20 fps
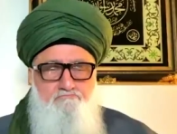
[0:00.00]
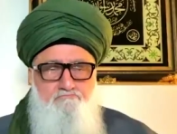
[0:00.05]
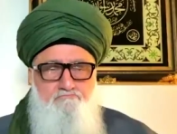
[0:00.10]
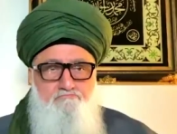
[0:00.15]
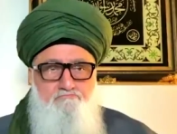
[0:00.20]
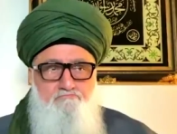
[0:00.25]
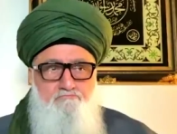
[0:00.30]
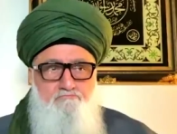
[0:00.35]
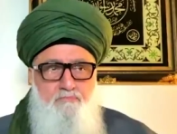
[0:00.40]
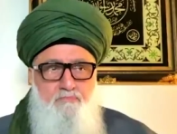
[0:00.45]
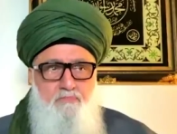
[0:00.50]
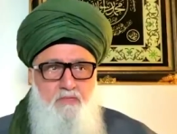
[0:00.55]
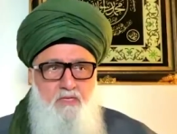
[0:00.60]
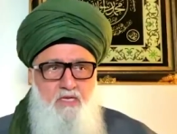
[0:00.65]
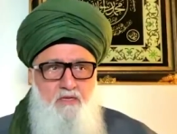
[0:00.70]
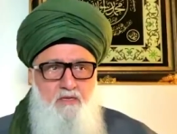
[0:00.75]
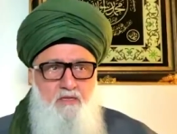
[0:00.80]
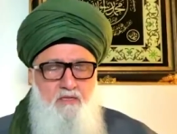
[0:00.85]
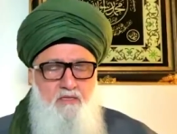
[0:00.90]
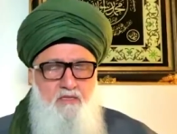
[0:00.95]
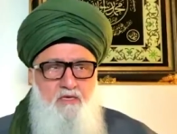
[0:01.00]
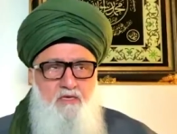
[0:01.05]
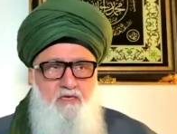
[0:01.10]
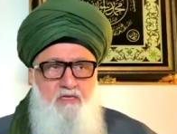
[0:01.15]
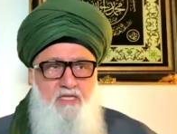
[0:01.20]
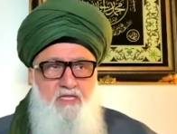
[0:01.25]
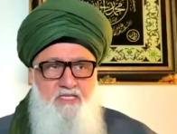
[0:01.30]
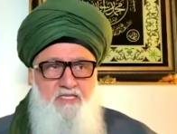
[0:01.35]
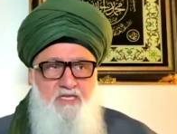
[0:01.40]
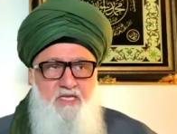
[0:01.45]
I don't
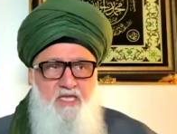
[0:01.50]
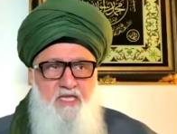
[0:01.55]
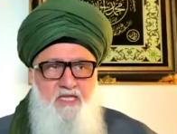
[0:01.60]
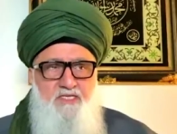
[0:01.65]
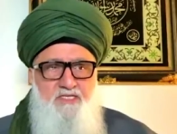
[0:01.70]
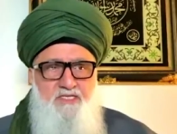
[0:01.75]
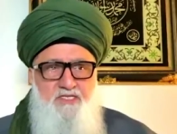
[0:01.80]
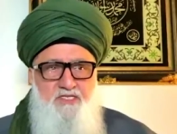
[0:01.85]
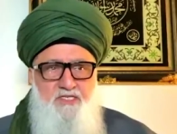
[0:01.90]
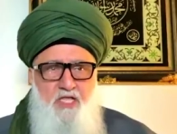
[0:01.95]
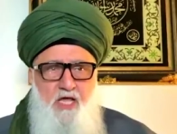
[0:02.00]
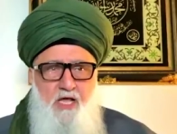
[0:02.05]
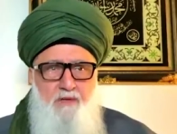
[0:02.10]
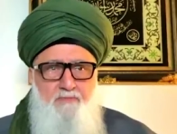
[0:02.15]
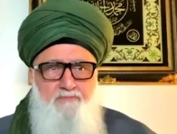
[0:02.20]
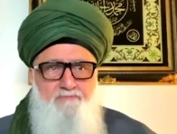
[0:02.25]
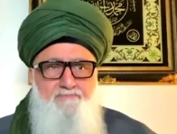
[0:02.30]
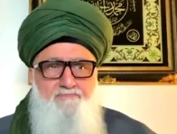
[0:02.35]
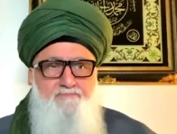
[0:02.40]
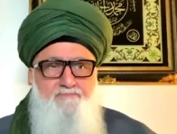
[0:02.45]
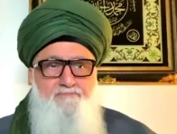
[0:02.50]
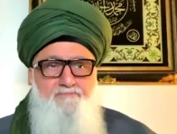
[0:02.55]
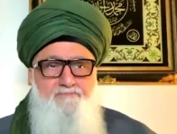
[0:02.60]
think that's against Islam.